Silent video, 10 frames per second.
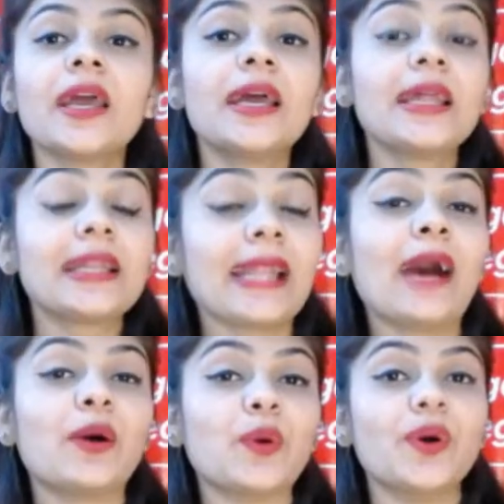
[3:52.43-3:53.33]

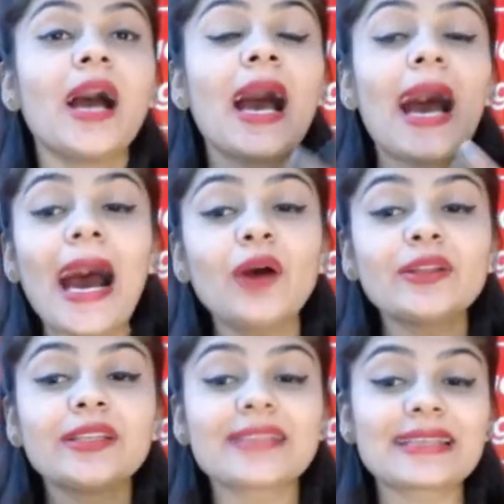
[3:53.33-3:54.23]
Now, how
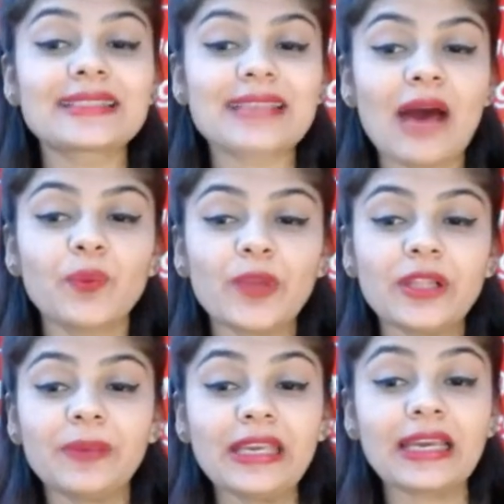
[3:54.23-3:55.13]
this exam will
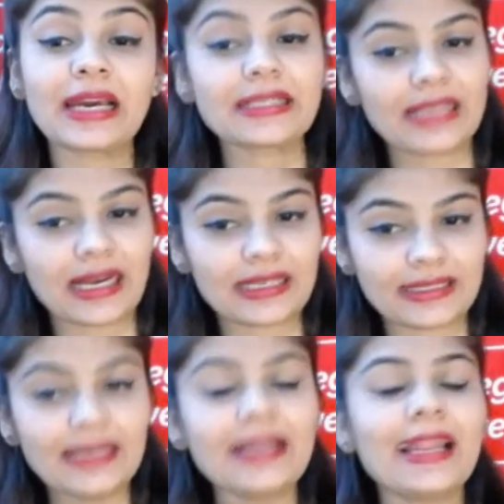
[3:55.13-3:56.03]
be
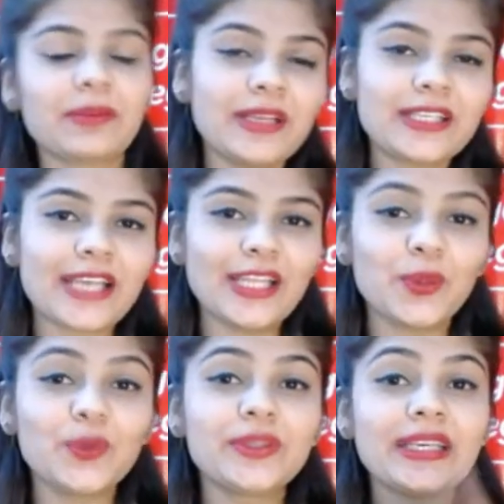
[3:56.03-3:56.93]
conducted, let me tell
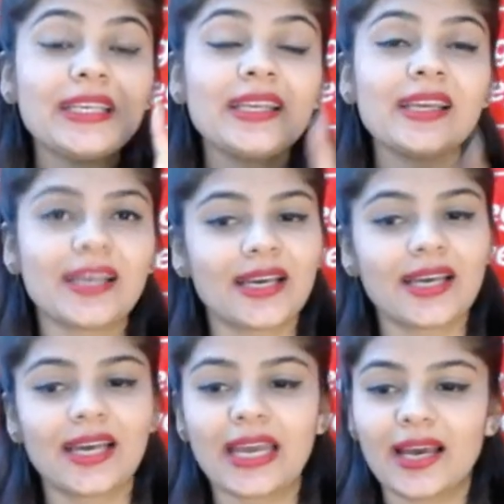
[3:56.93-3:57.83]
you the
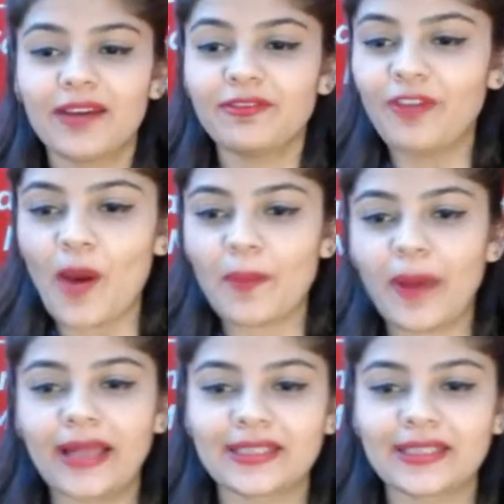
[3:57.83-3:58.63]
format.